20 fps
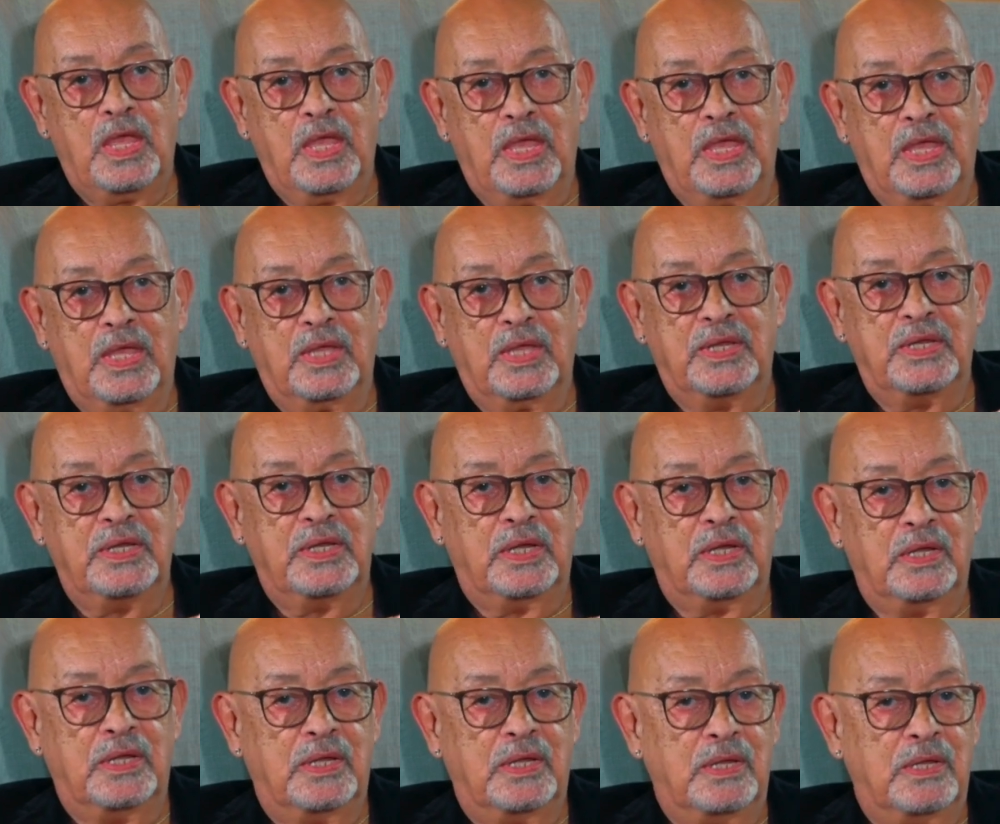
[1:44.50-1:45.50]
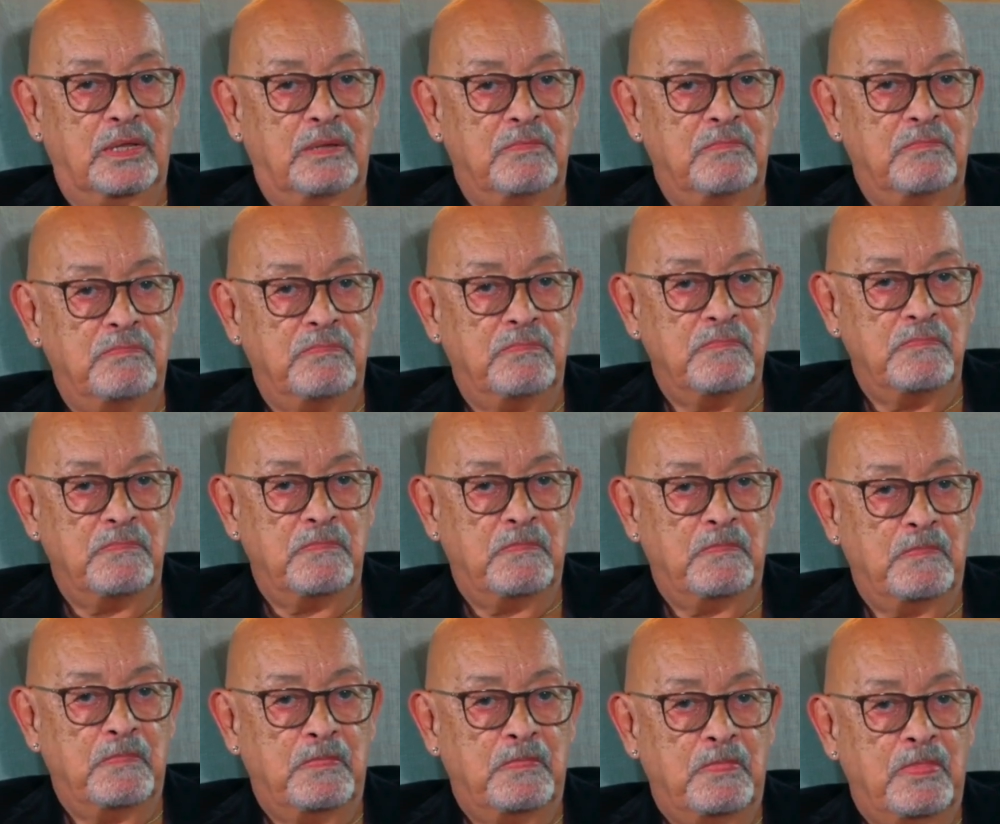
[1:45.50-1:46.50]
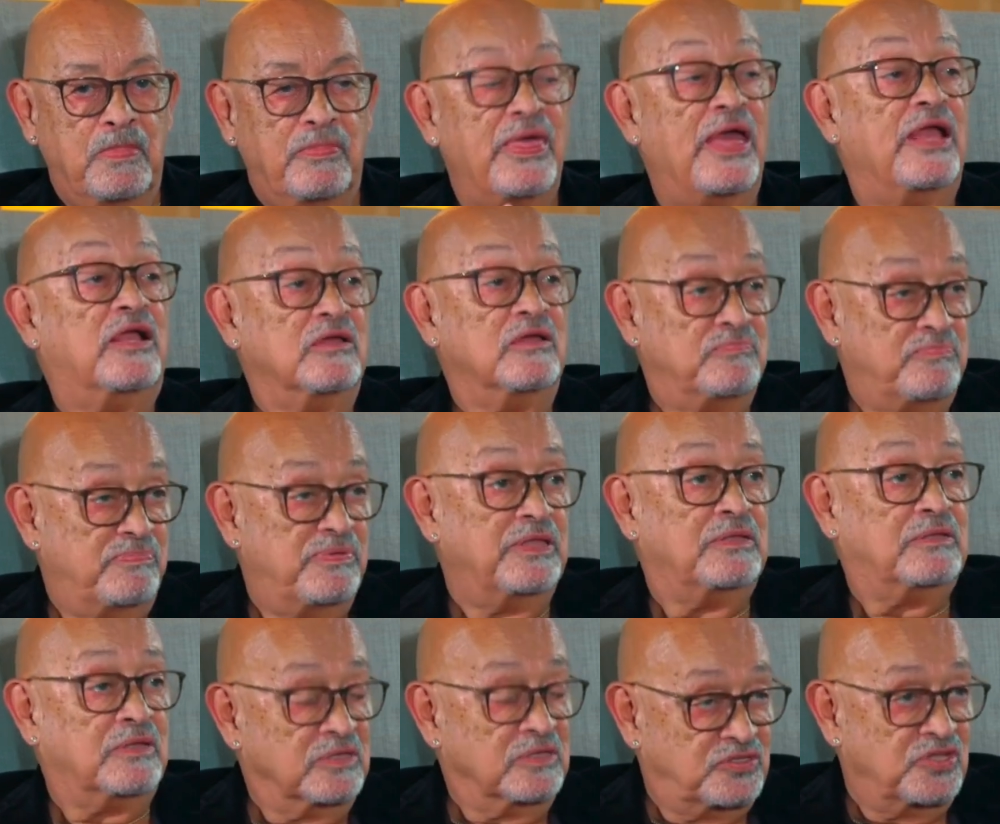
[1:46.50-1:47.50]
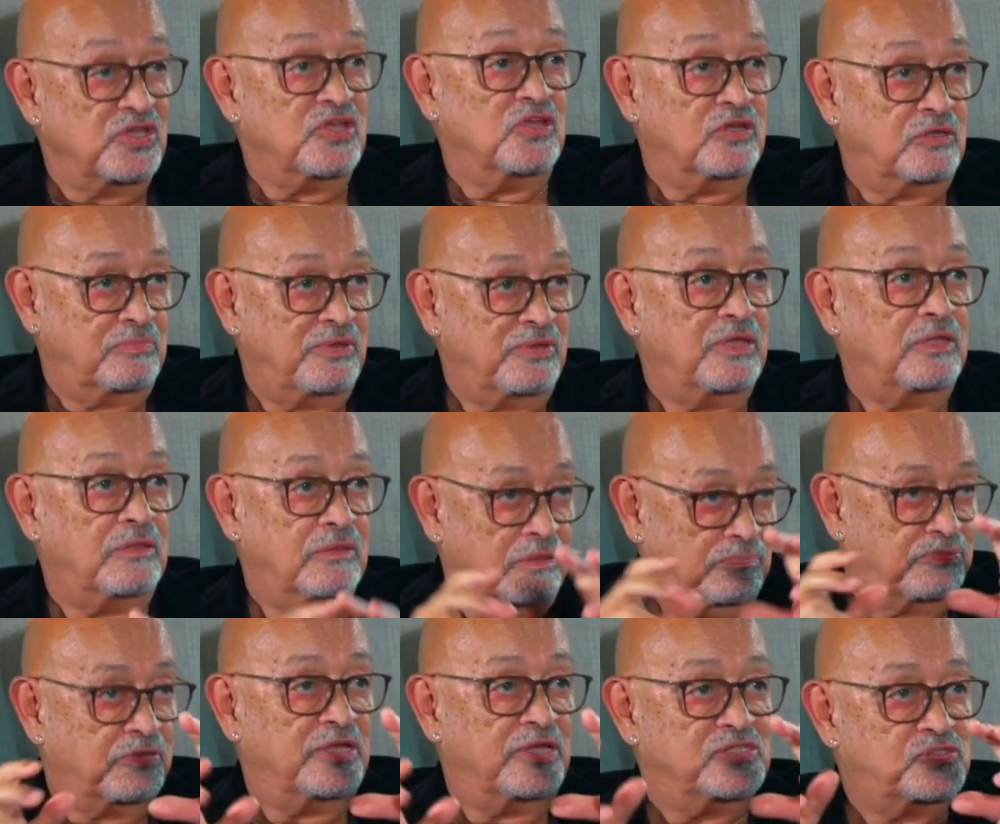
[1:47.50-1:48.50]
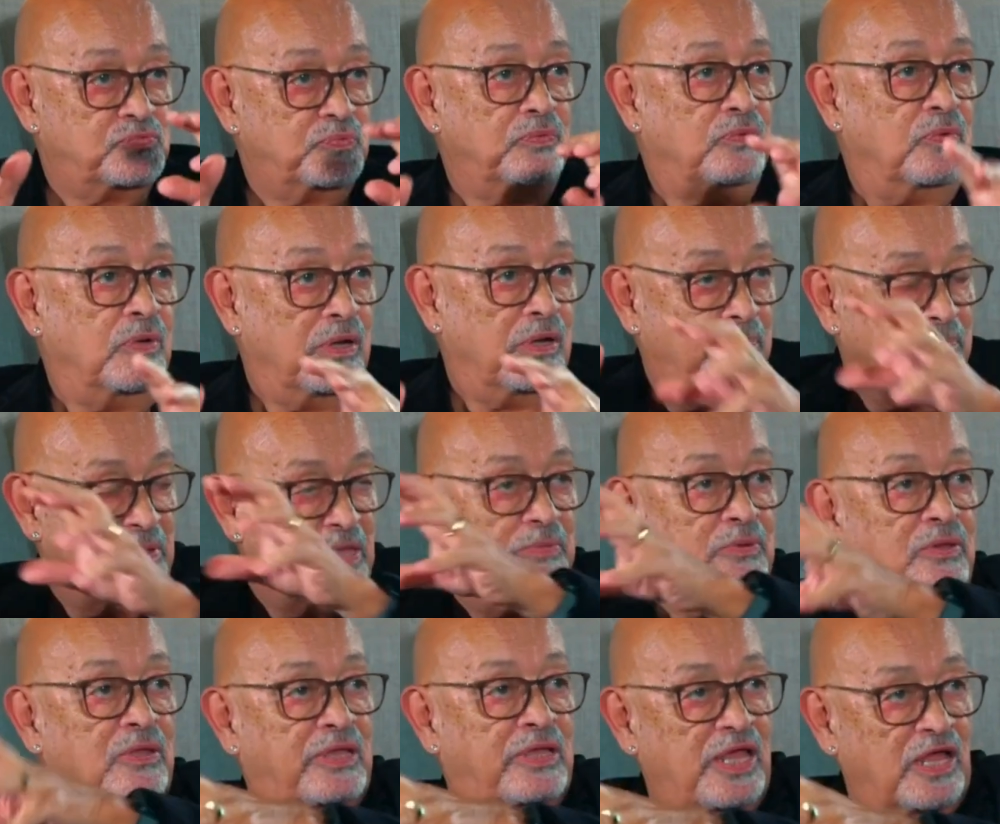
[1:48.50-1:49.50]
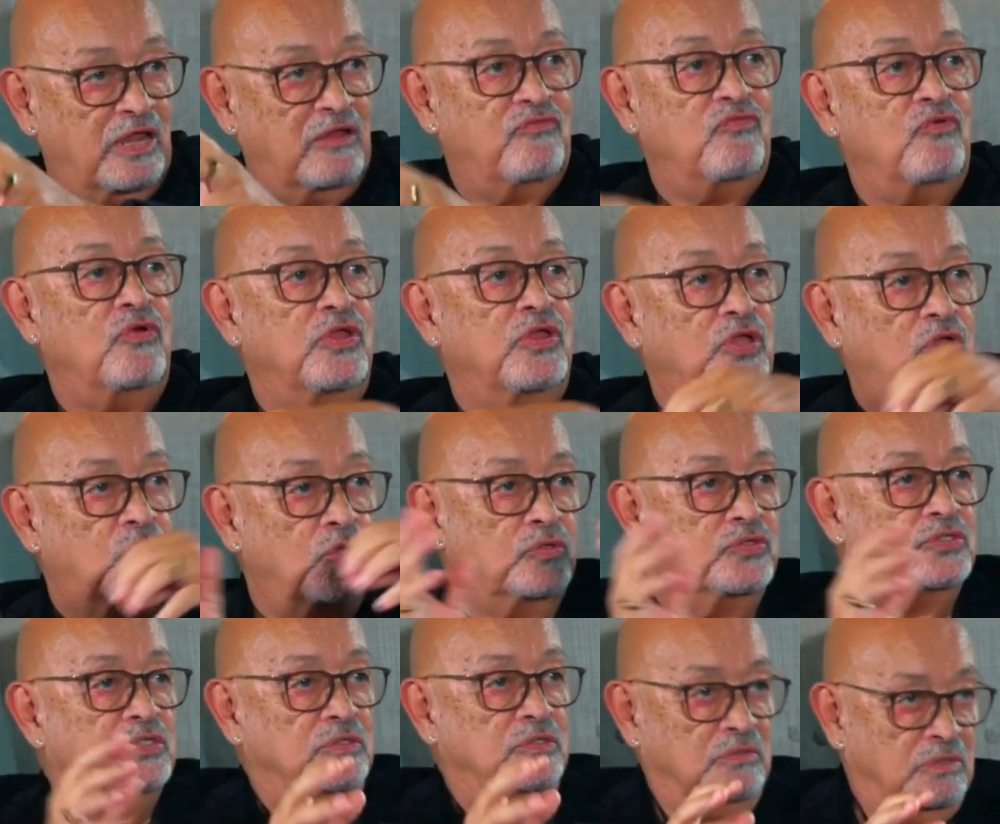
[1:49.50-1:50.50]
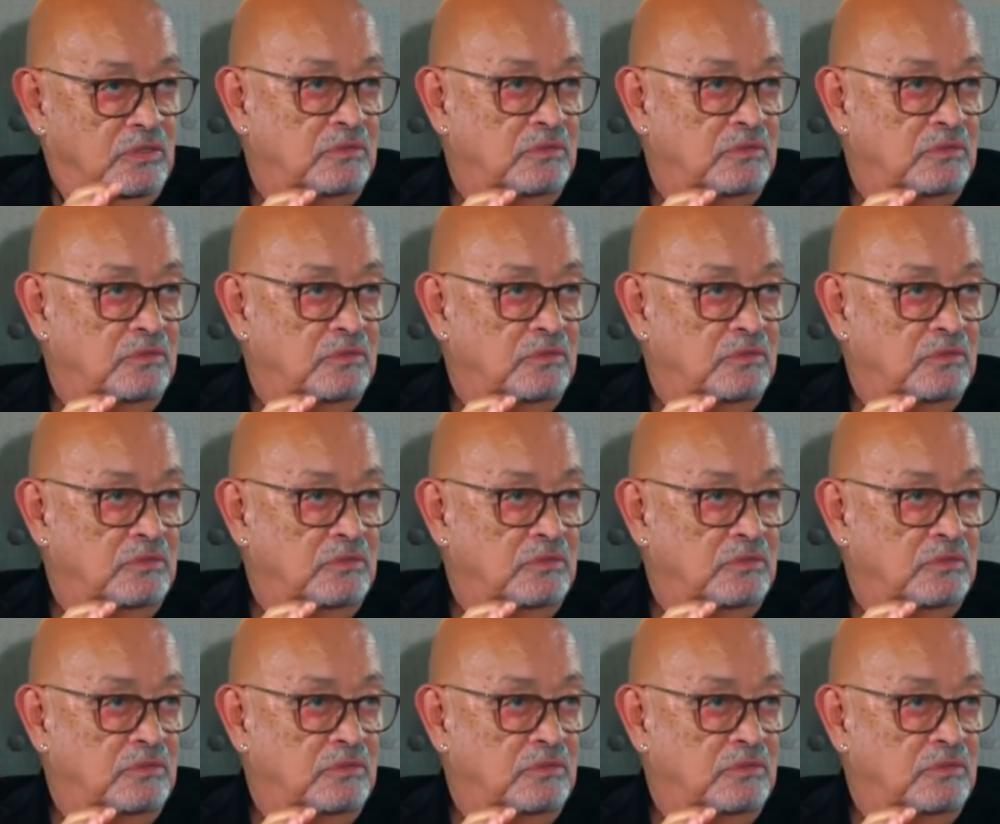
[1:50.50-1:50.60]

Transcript: and um, they can be, continue to be the place where people in California go to.